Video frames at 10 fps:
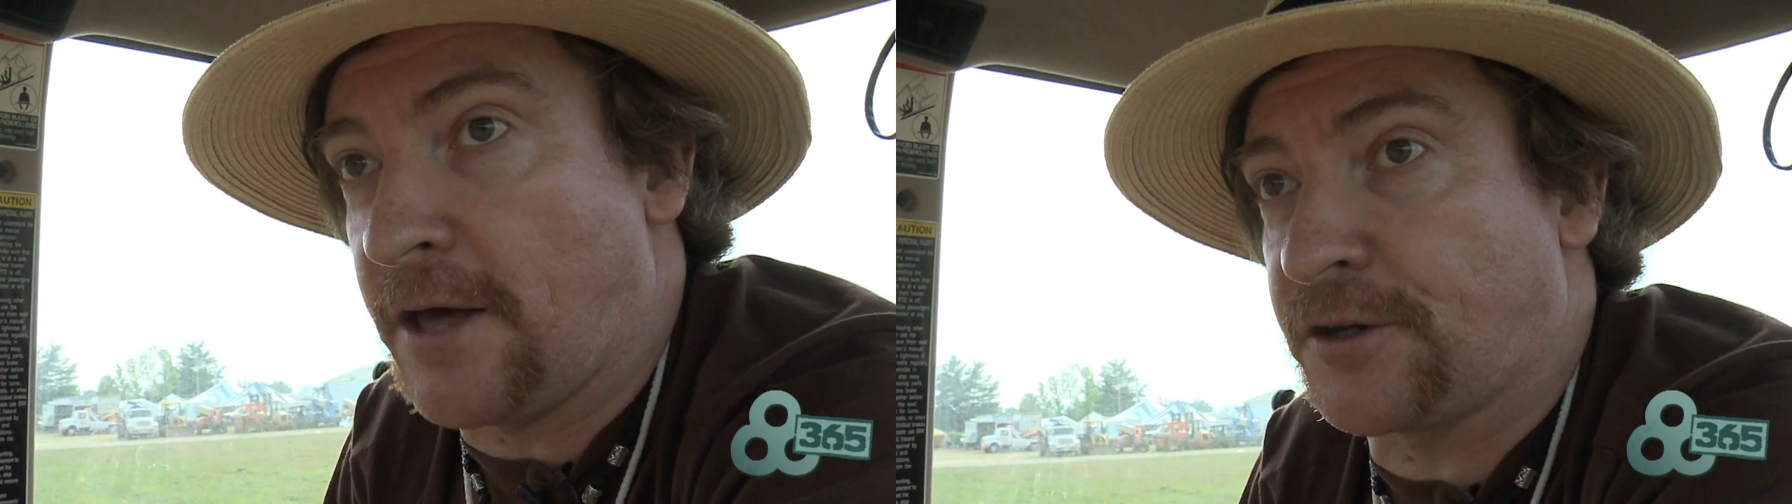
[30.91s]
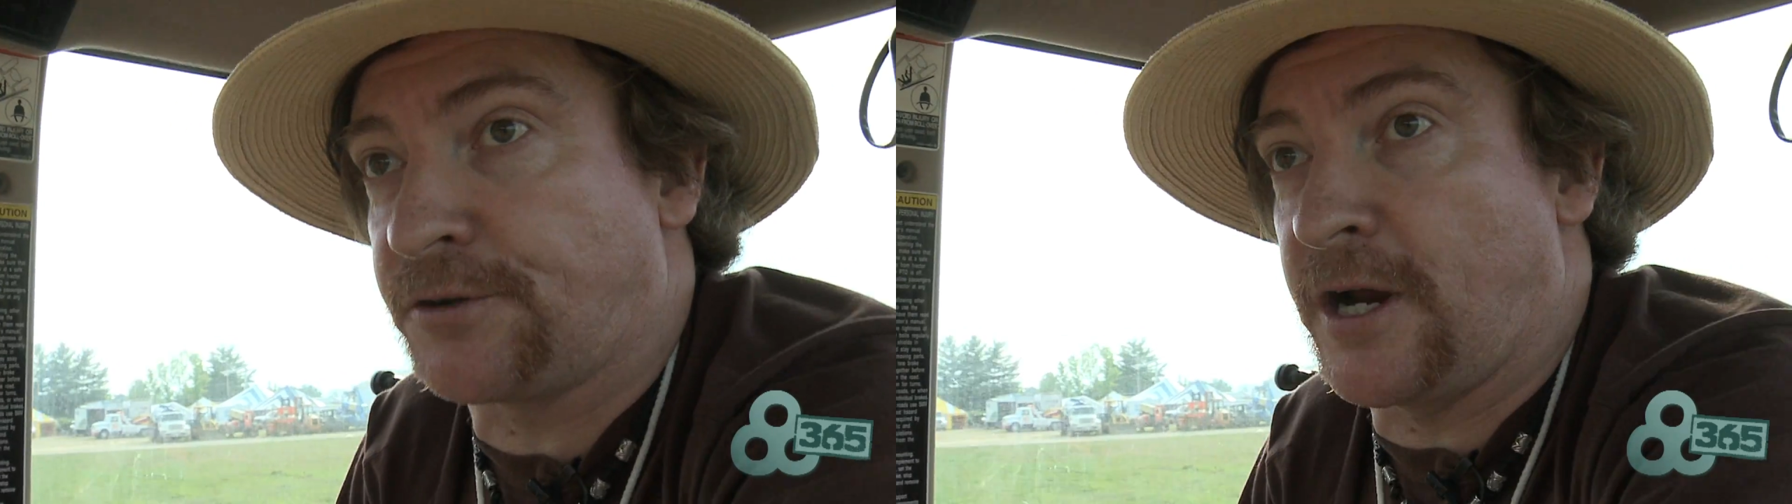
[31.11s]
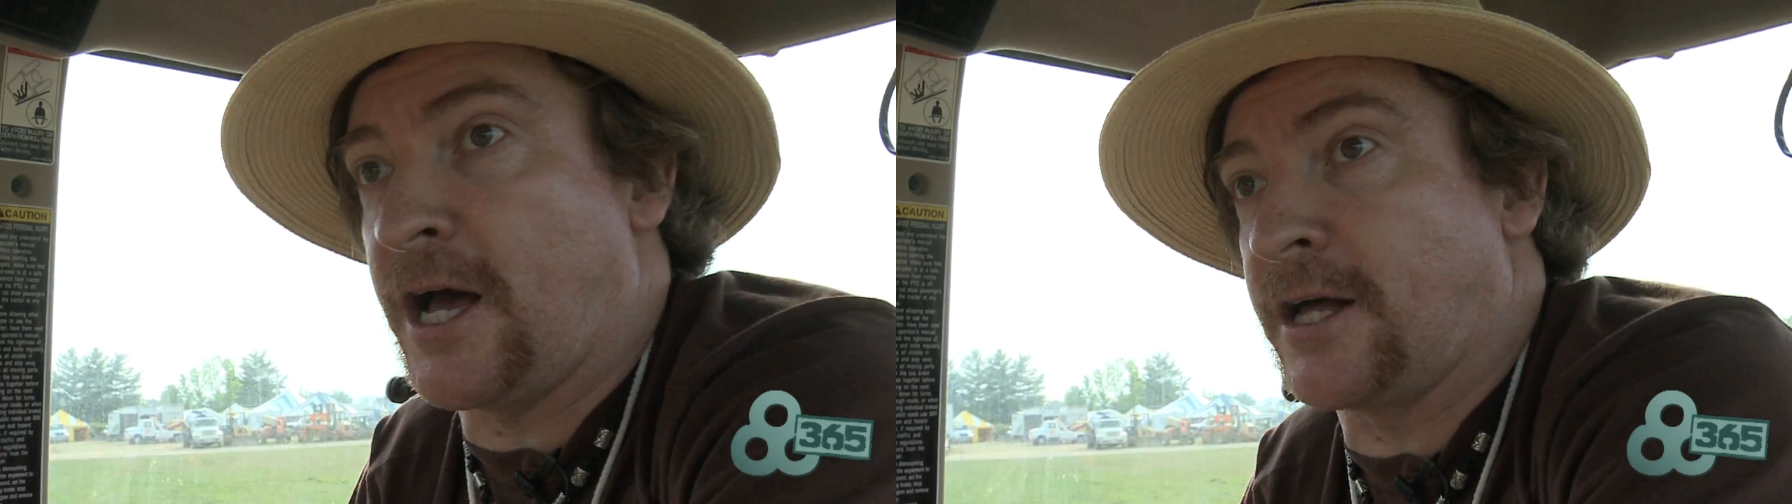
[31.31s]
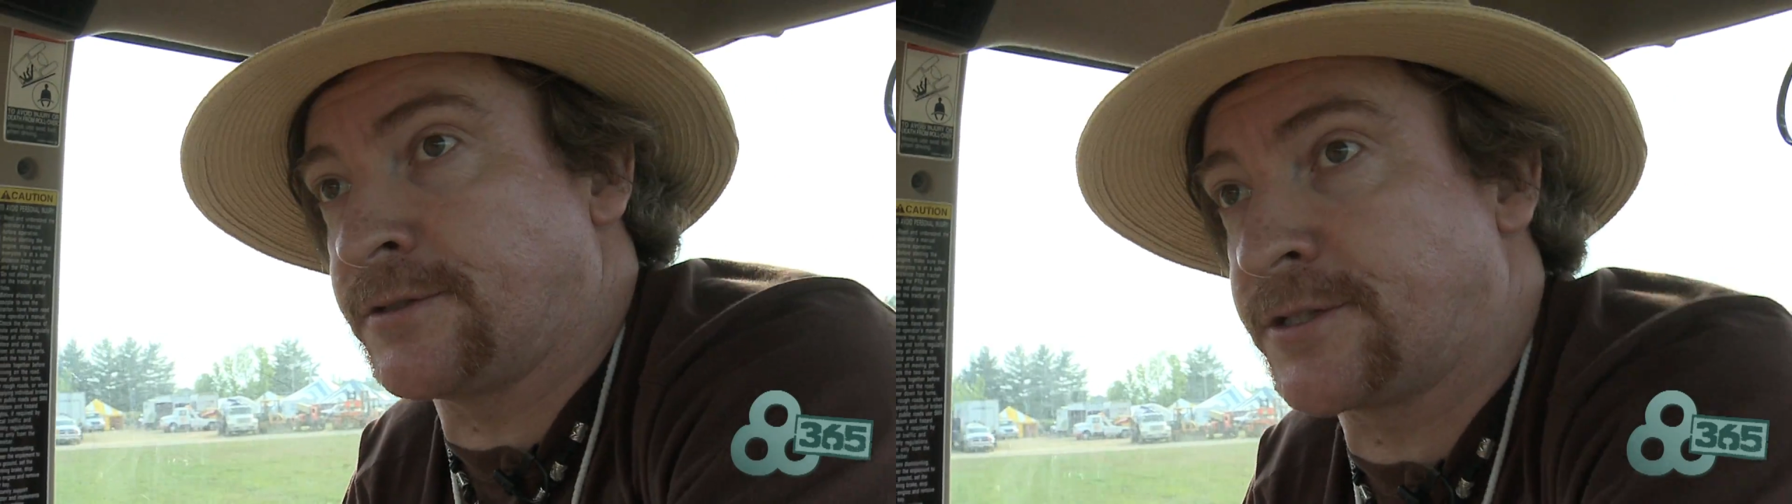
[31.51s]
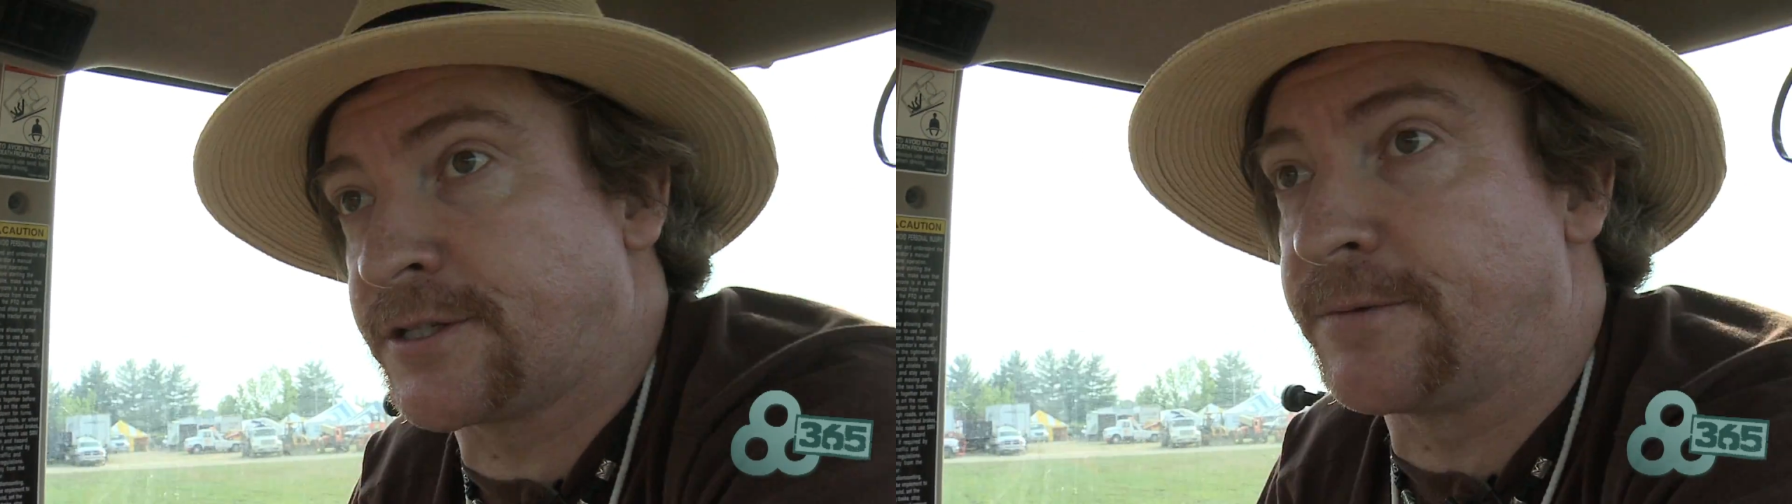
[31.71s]
out the
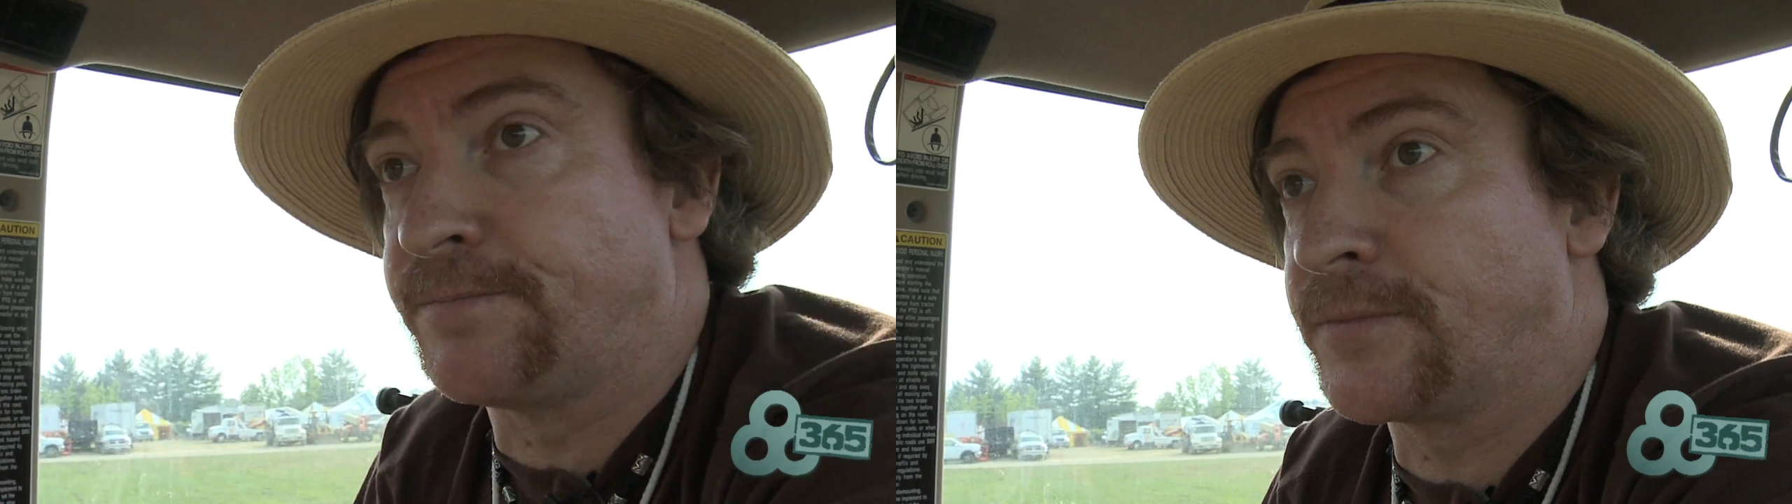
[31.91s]
grounds